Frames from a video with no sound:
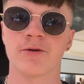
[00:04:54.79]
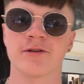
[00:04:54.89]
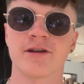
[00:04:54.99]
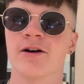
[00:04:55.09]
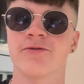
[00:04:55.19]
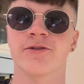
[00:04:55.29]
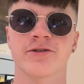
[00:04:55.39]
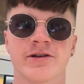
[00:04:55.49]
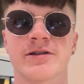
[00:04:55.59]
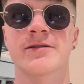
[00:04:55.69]

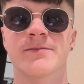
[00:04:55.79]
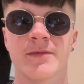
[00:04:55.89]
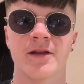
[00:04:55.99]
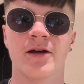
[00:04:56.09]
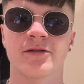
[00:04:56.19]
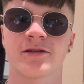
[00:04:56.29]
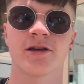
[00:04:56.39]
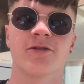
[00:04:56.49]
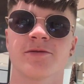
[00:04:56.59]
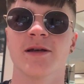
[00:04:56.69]
Selfridges, like it's
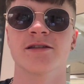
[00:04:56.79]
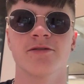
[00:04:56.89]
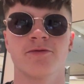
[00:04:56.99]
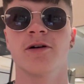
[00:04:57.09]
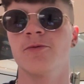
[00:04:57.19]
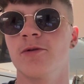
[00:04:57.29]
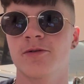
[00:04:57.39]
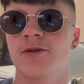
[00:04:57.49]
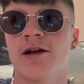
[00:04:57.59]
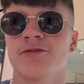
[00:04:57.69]
so expensive.
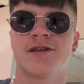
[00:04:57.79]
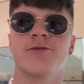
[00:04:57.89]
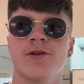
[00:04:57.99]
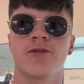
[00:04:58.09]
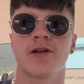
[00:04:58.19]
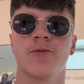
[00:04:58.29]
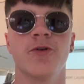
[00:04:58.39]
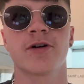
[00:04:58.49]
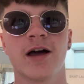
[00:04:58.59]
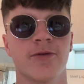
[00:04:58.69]
I guarantee we're not going to
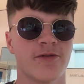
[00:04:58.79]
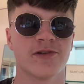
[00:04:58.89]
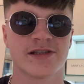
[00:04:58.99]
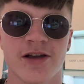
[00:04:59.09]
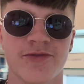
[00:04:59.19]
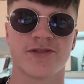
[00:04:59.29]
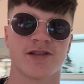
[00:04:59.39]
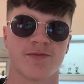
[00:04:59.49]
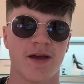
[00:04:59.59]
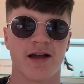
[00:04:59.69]
walk out with a
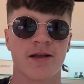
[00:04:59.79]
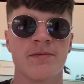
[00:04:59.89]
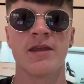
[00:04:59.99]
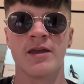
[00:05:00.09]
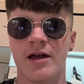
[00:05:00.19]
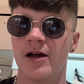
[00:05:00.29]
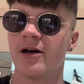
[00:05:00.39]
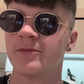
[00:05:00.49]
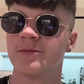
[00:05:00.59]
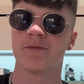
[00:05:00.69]
Selfridges bag.
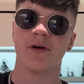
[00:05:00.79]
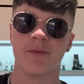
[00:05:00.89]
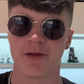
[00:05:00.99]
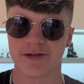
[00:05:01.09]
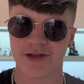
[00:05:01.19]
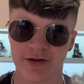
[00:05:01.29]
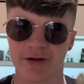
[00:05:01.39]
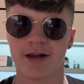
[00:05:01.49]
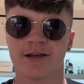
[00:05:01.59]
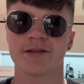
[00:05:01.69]
Um, but I put the
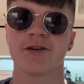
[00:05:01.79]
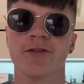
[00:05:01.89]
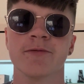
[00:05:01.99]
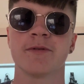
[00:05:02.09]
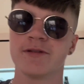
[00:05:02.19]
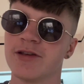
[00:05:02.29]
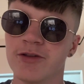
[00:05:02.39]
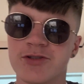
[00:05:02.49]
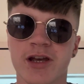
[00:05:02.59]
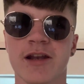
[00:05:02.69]
sunglasses on and took
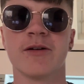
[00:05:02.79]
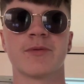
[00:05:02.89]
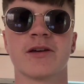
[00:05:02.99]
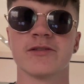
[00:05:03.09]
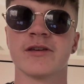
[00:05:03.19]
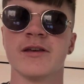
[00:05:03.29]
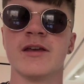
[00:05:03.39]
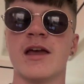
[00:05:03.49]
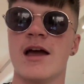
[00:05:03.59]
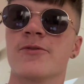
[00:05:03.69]
the chain out because
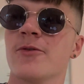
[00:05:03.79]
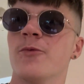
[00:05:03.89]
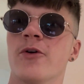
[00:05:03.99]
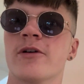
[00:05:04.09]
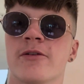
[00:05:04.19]
everyone walking